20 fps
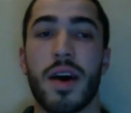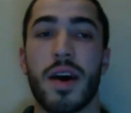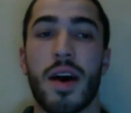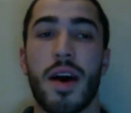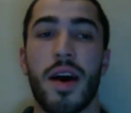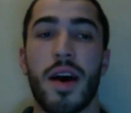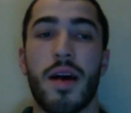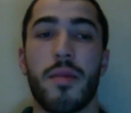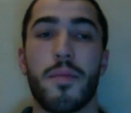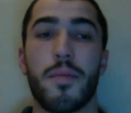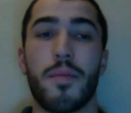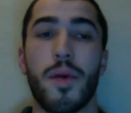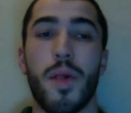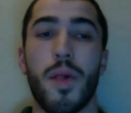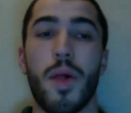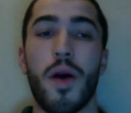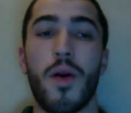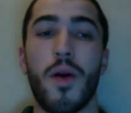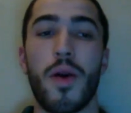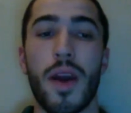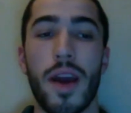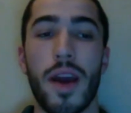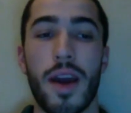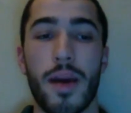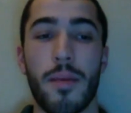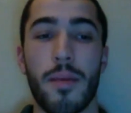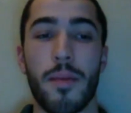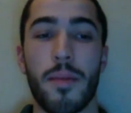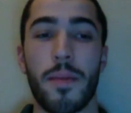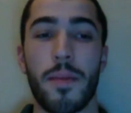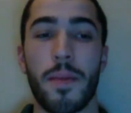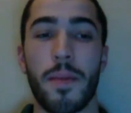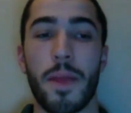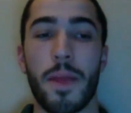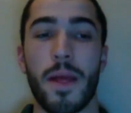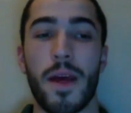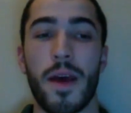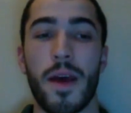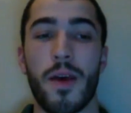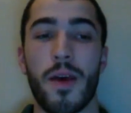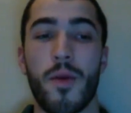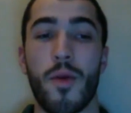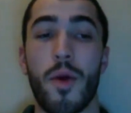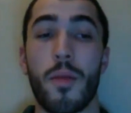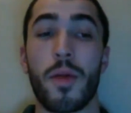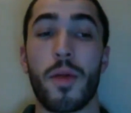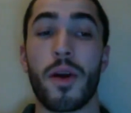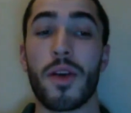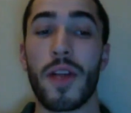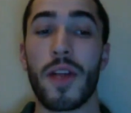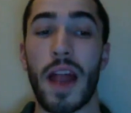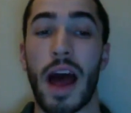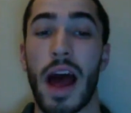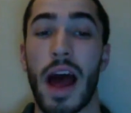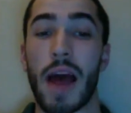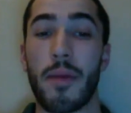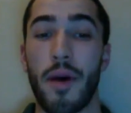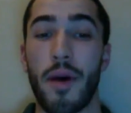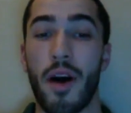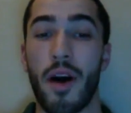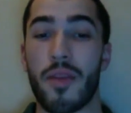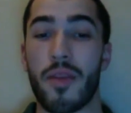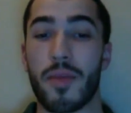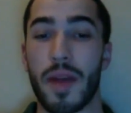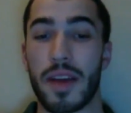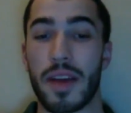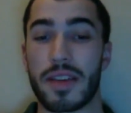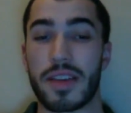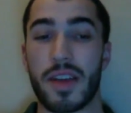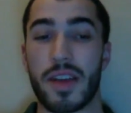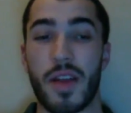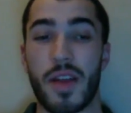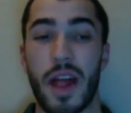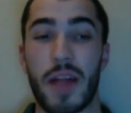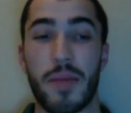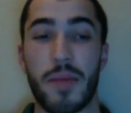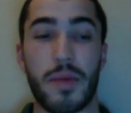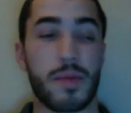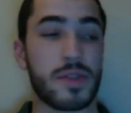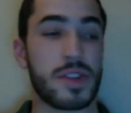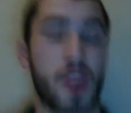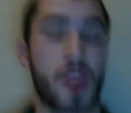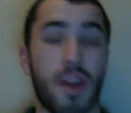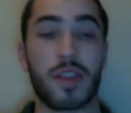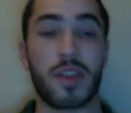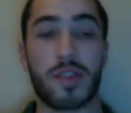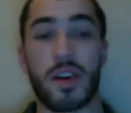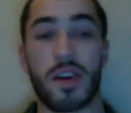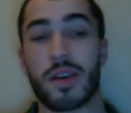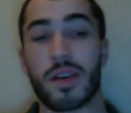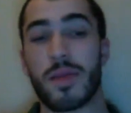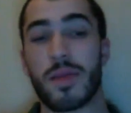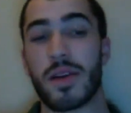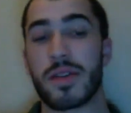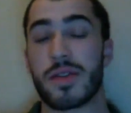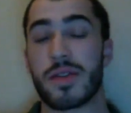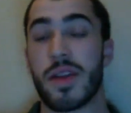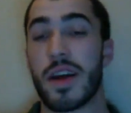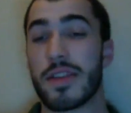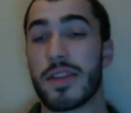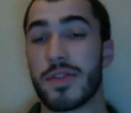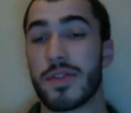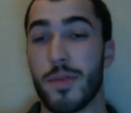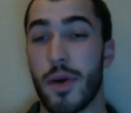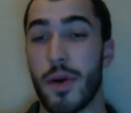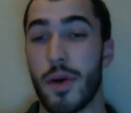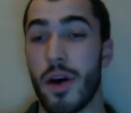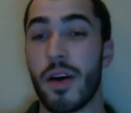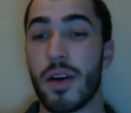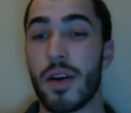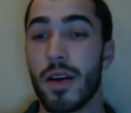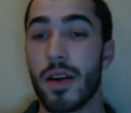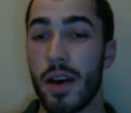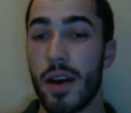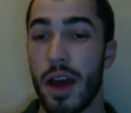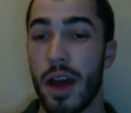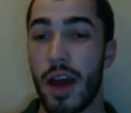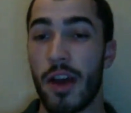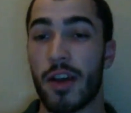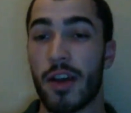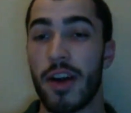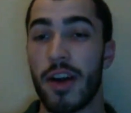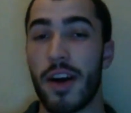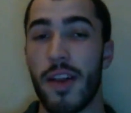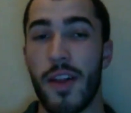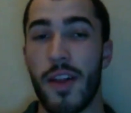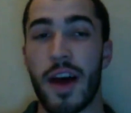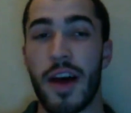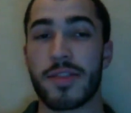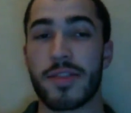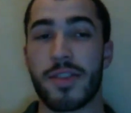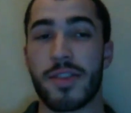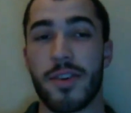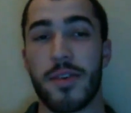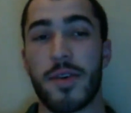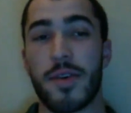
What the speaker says: Below him, one player that I'm off, but I see a lot of people starting to talk about is Lonzo Ball. Haircut Lonzo.